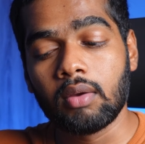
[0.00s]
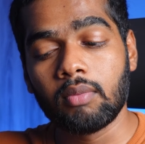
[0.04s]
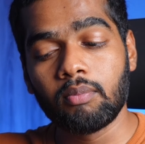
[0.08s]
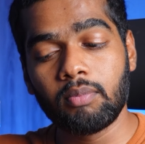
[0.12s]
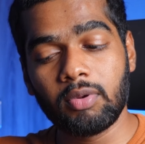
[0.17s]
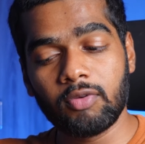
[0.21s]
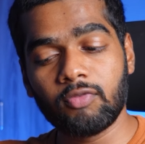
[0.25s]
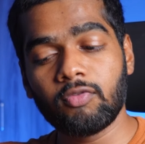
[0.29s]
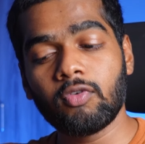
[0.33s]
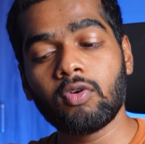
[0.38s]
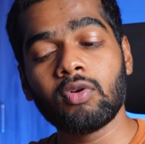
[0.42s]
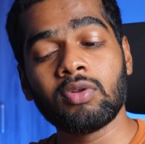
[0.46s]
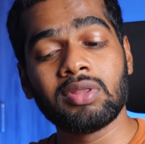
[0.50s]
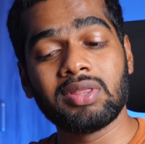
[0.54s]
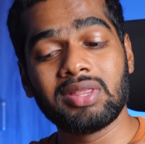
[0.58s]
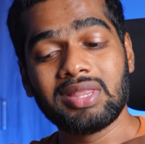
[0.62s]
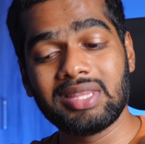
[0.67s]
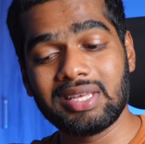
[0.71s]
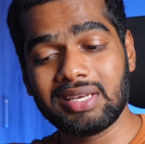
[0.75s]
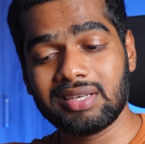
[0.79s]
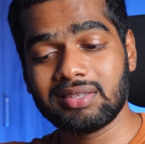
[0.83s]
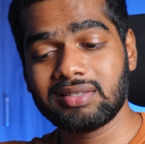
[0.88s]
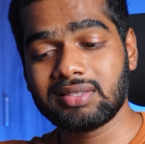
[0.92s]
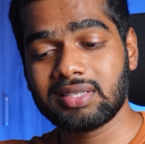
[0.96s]
Before
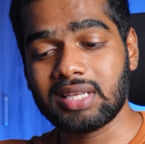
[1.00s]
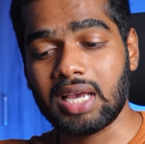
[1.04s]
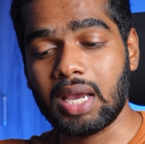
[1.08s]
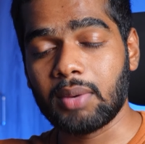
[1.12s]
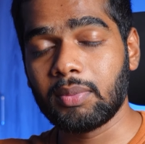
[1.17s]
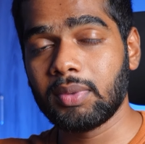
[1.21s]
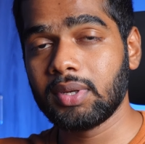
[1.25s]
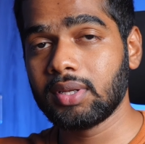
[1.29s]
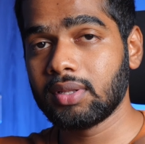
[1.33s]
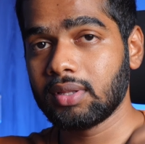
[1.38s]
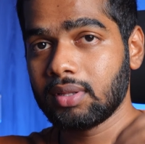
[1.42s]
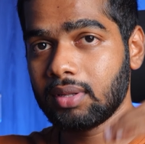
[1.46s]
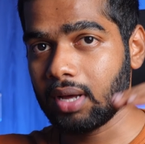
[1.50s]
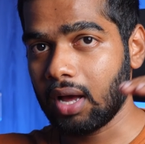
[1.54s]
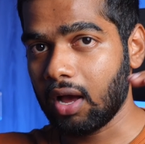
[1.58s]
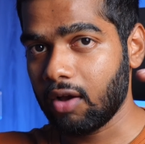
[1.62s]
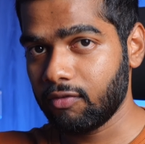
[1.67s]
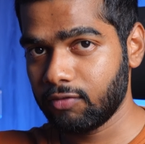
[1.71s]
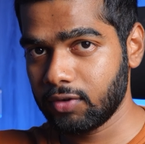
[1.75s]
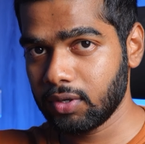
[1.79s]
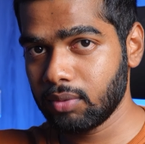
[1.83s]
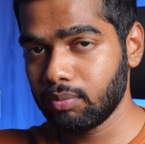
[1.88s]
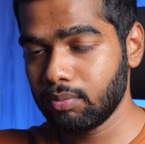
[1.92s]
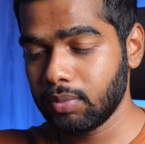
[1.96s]
this, I mean
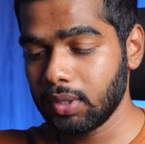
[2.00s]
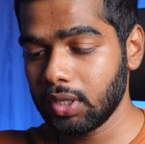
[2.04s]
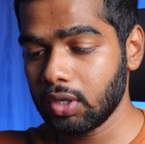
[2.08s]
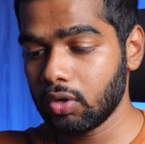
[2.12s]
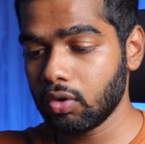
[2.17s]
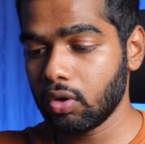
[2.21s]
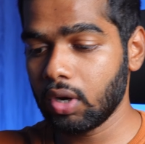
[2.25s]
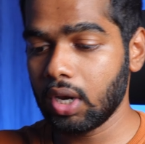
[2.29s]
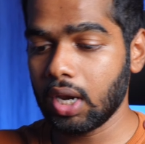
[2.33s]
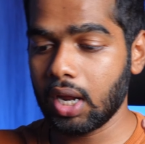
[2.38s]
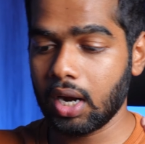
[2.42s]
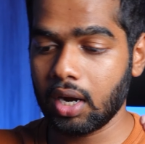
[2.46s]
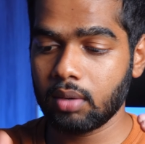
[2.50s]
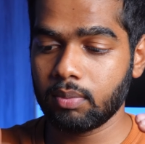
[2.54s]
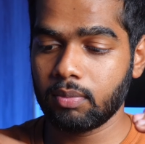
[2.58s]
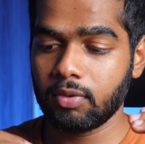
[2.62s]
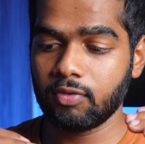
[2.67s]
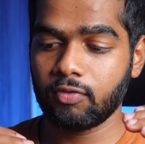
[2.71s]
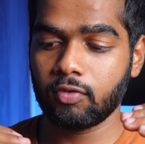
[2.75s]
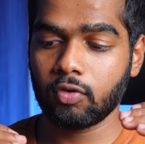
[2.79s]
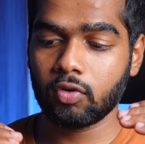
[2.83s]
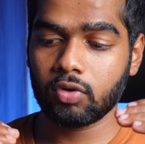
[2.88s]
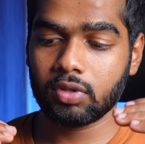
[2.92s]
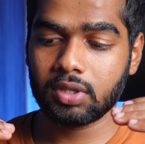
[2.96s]
after b-roll and
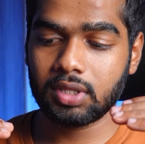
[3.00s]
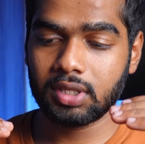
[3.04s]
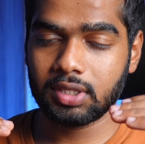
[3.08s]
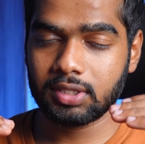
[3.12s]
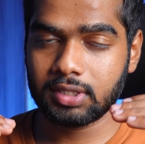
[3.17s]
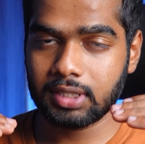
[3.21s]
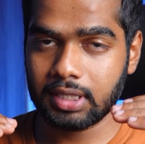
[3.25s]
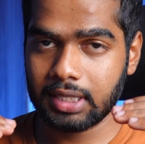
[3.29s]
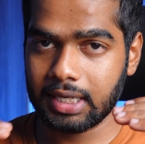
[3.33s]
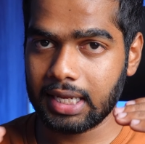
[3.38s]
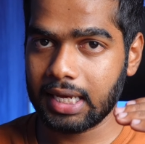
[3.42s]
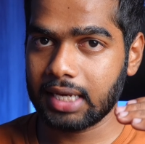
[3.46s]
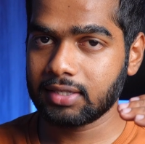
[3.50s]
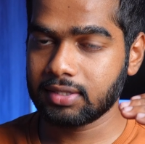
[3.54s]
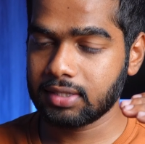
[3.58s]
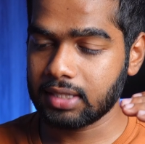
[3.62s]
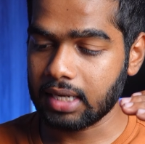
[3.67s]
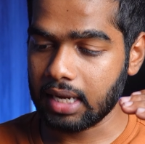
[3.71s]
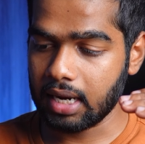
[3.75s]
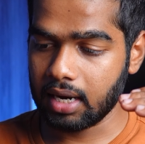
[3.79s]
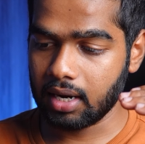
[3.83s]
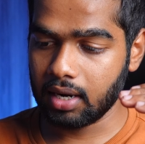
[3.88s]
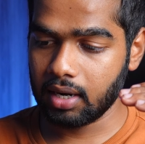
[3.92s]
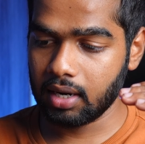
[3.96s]
before this text
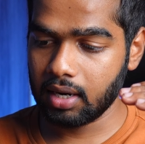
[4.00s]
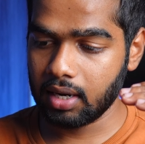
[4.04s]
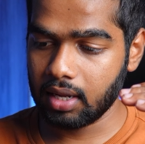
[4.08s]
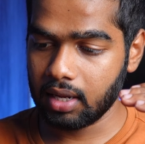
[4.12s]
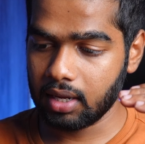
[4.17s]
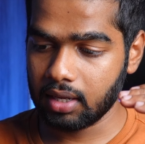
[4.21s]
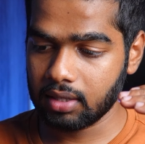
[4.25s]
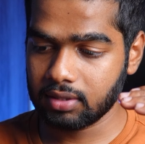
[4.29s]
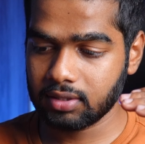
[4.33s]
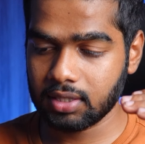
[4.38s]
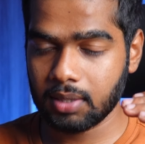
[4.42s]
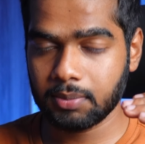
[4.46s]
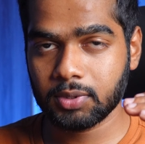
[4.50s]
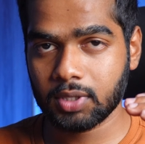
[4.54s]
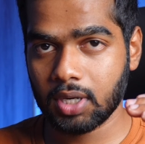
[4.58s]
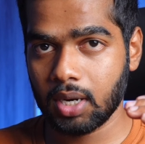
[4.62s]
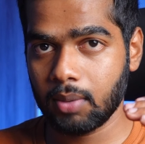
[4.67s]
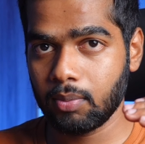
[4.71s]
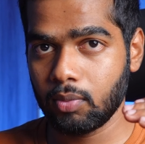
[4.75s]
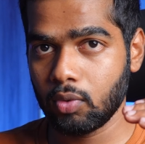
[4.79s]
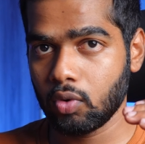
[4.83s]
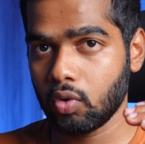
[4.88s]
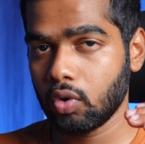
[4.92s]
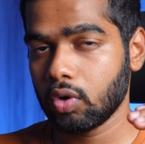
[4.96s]
and
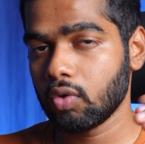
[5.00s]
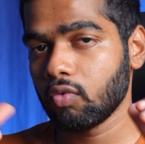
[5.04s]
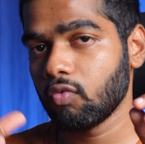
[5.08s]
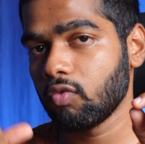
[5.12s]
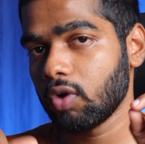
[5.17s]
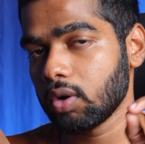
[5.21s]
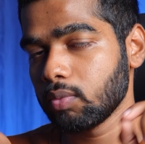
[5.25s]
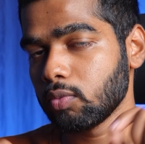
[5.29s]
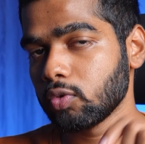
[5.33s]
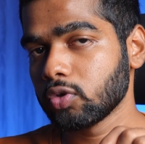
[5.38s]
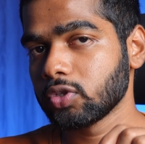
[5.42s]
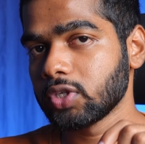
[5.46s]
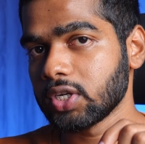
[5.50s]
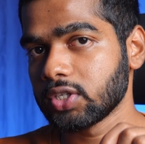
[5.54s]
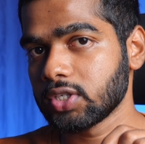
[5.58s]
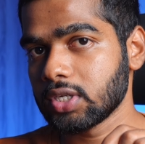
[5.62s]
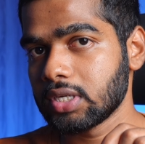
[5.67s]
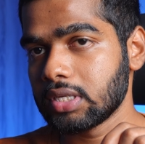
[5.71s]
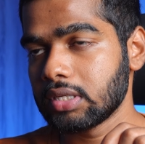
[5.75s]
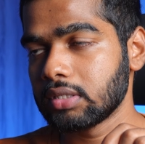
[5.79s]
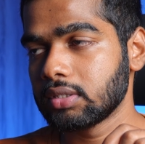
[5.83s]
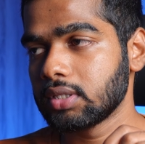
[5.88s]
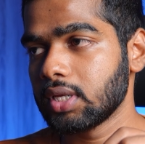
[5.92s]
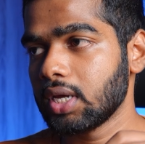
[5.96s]
subscribe note, one more
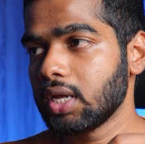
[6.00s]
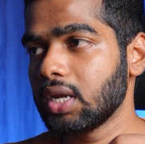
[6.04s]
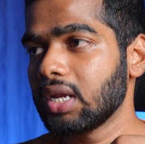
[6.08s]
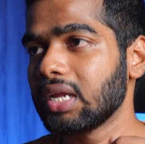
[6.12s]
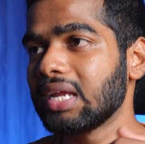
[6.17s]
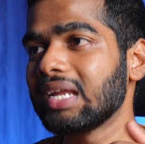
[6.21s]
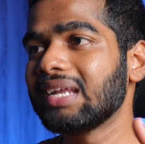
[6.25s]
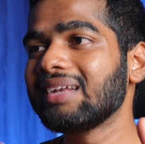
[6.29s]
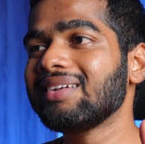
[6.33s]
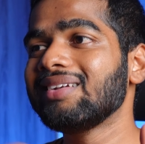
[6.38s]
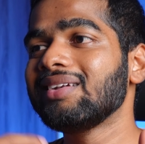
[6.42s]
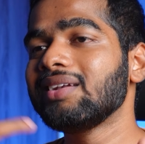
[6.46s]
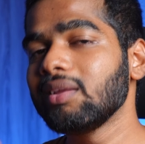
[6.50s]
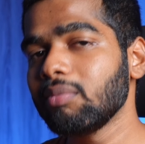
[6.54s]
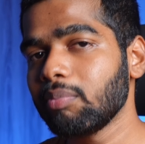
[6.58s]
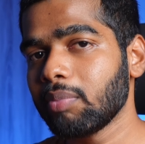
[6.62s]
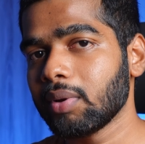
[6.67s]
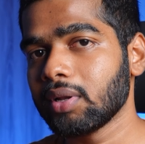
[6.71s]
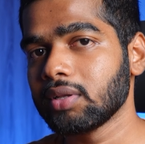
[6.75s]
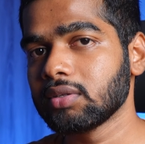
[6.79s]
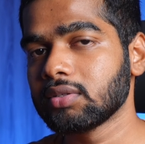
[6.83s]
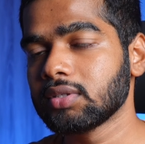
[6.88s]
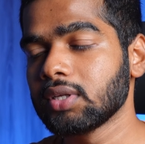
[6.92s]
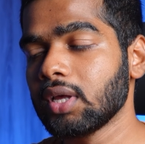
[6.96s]
section is there. It
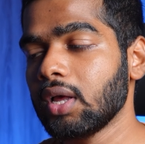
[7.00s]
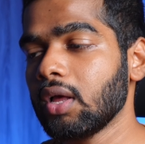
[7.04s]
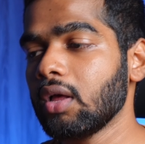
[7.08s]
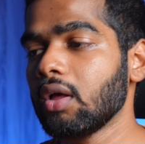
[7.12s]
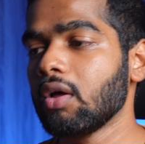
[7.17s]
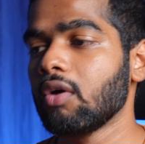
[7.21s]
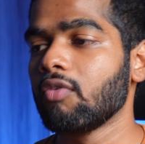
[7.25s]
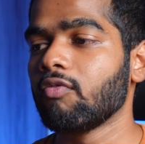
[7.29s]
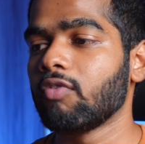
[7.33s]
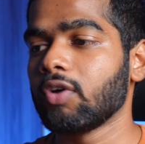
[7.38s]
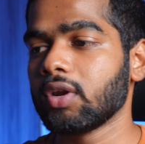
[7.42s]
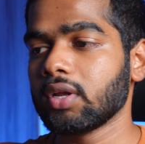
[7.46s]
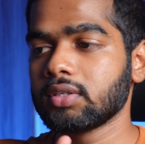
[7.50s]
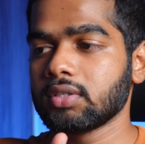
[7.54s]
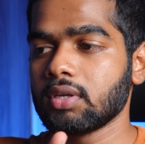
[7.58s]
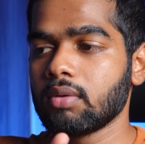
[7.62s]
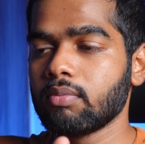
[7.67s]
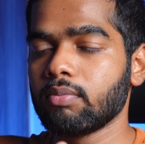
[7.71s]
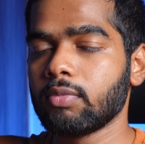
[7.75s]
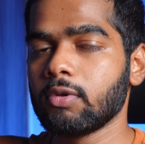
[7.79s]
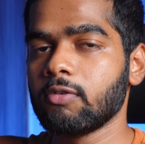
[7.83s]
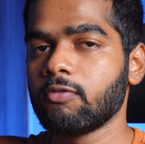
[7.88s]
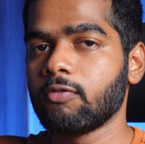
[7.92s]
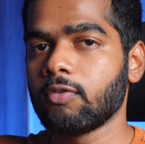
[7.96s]
depends. For
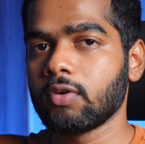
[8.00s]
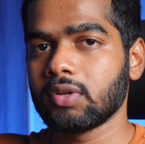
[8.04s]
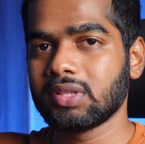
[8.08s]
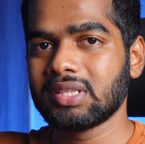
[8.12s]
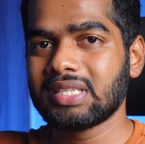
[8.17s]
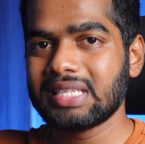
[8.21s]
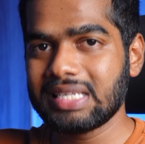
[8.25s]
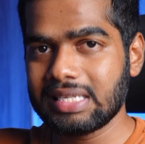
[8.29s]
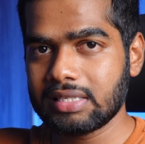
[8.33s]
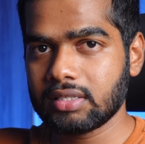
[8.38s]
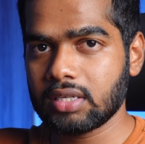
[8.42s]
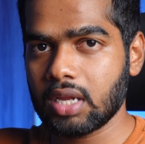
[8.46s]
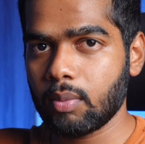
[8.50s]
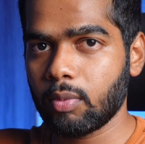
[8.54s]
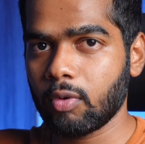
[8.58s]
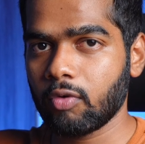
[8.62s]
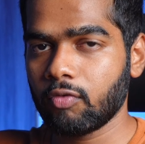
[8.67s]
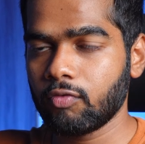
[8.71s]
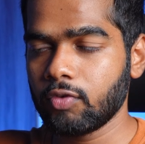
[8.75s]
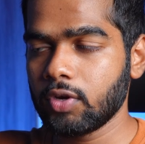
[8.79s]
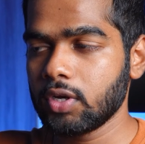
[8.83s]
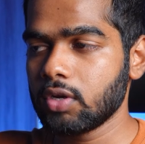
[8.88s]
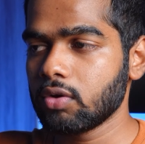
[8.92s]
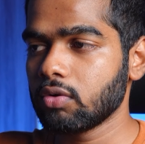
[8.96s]
example, for these type
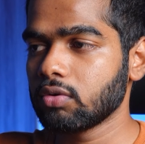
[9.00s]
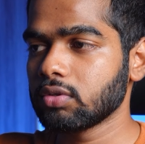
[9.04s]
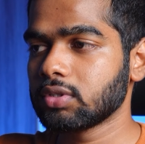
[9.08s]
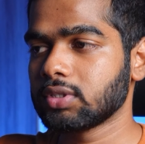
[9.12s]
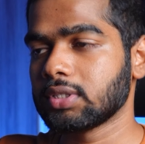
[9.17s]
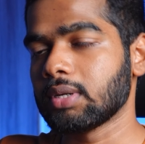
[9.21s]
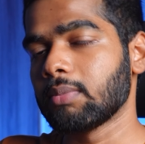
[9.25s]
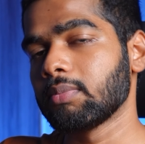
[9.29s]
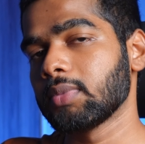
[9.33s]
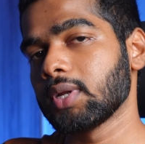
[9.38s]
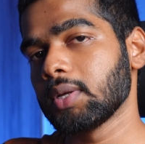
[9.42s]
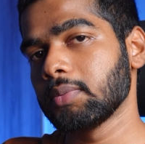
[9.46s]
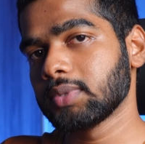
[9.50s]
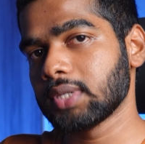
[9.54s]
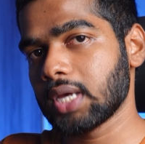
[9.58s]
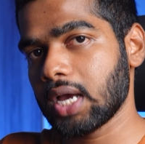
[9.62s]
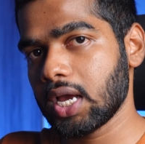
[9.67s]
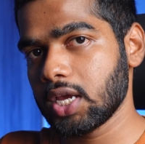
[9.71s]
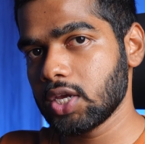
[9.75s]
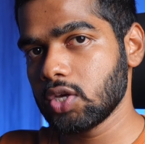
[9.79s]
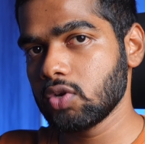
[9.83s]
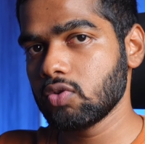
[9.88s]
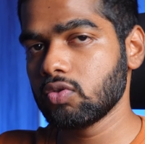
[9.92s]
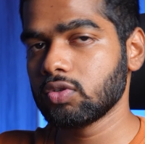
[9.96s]
of videos, sometimes
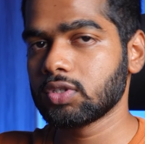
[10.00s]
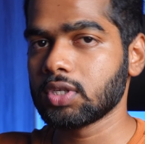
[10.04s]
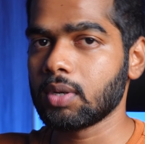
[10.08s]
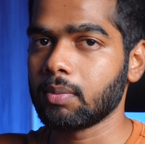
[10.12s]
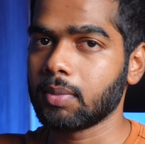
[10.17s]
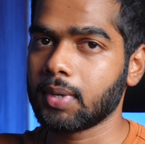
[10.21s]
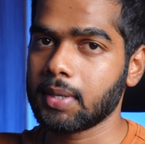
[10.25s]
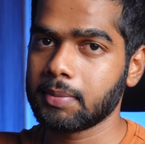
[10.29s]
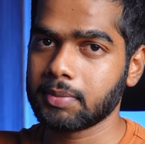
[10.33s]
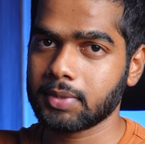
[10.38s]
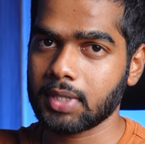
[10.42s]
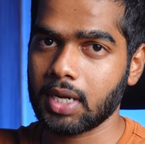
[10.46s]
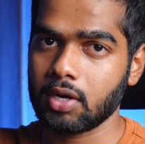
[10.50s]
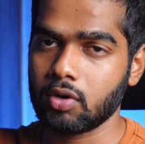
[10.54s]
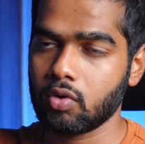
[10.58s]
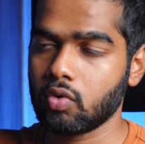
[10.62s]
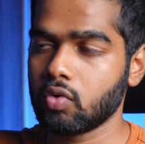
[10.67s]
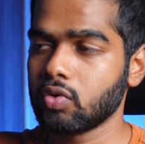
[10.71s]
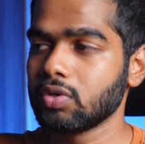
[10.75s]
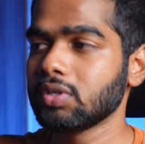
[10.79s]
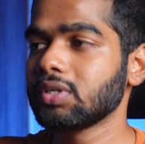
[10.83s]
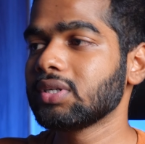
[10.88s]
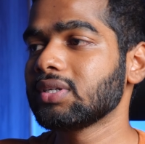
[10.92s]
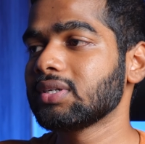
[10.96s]
I use, sometimes I
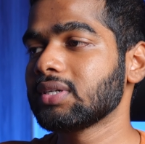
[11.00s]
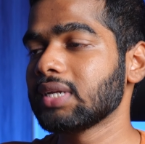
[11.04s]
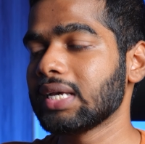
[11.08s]
don't.